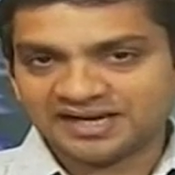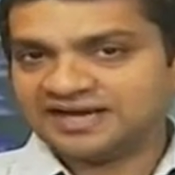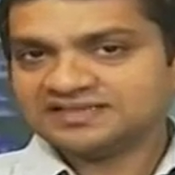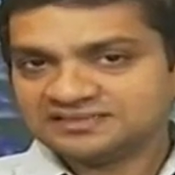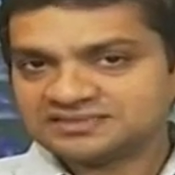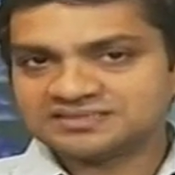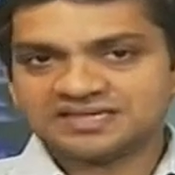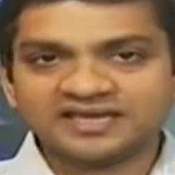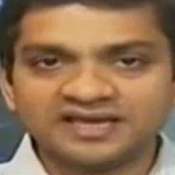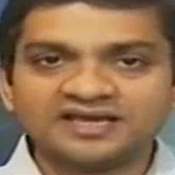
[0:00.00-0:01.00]
and this is
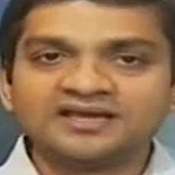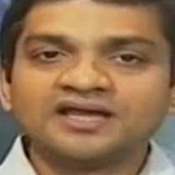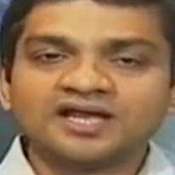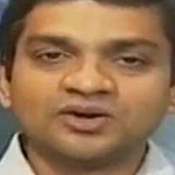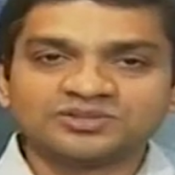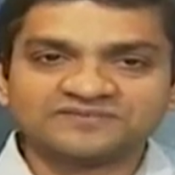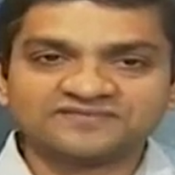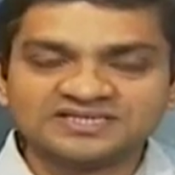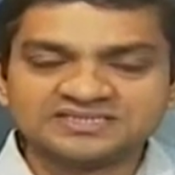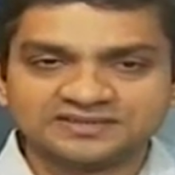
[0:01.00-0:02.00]
again a cause of
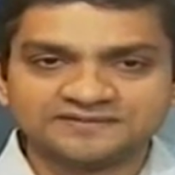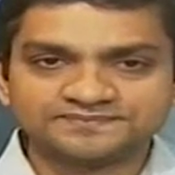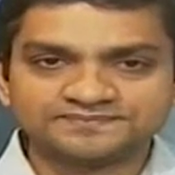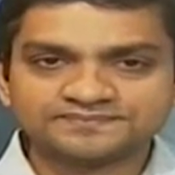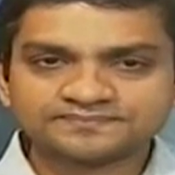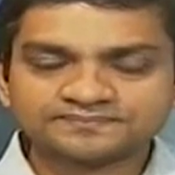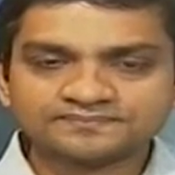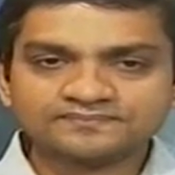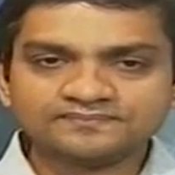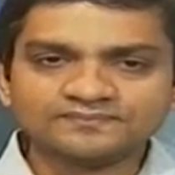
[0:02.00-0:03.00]
concern.
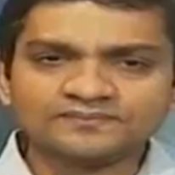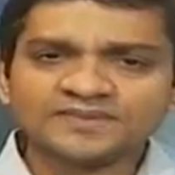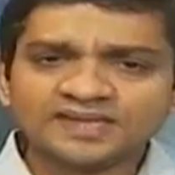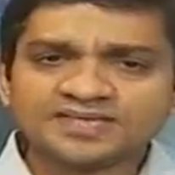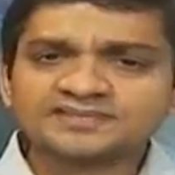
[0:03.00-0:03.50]
Next